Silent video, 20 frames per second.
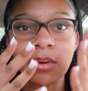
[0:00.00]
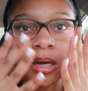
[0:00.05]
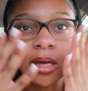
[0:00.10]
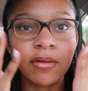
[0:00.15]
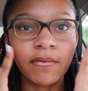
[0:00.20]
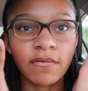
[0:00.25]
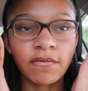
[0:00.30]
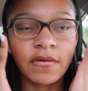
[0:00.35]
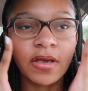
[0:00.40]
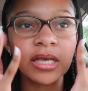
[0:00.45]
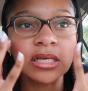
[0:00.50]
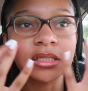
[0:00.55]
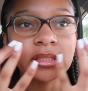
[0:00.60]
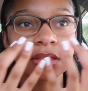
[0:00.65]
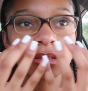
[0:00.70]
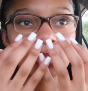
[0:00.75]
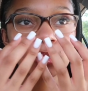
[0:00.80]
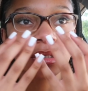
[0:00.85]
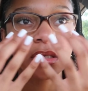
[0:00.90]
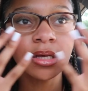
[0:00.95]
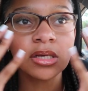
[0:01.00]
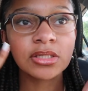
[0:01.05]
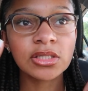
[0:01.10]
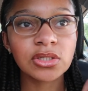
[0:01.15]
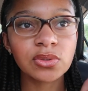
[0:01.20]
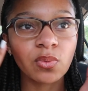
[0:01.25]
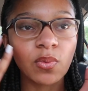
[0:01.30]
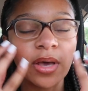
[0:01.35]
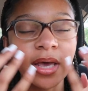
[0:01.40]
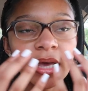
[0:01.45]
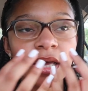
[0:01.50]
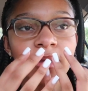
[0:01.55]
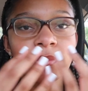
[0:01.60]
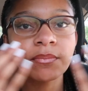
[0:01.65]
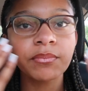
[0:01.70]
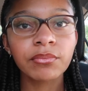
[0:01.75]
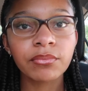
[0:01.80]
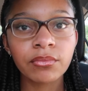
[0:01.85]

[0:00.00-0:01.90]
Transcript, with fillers: my face sweat